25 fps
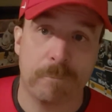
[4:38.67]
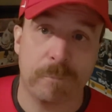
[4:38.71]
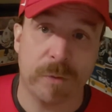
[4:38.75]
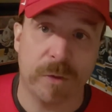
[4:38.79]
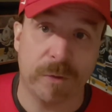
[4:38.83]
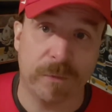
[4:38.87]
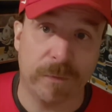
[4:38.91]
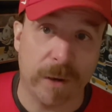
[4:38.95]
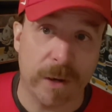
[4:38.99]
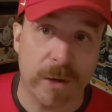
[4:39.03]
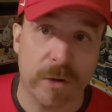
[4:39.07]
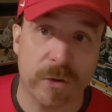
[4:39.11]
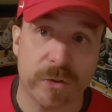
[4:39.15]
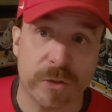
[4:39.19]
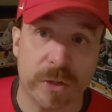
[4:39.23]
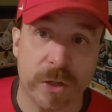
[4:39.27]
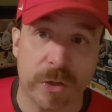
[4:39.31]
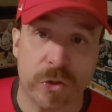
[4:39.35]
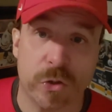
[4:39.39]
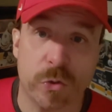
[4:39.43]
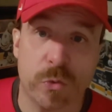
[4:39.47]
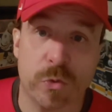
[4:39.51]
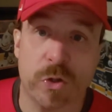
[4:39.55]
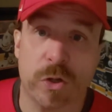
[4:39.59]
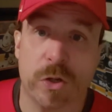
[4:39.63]
the fighters
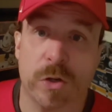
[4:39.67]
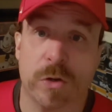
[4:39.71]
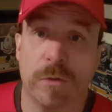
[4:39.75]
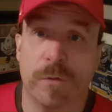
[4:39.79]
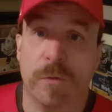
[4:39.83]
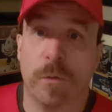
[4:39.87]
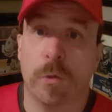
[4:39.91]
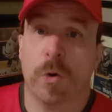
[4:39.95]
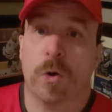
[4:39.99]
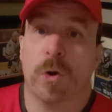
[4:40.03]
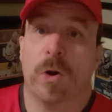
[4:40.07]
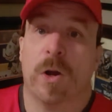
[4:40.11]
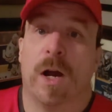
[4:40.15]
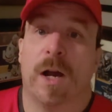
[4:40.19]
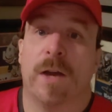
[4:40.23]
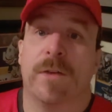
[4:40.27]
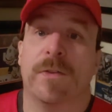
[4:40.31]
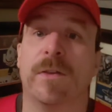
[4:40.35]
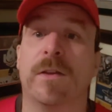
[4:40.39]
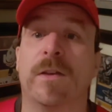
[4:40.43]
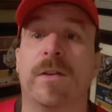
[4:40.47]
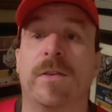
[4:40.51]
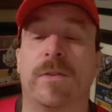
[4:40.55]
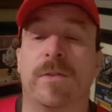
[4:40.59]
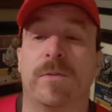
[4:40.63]
that you cheer for, I
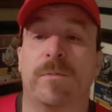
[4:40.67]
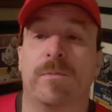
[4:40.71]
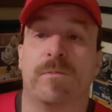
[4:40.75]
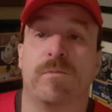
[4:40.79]
think,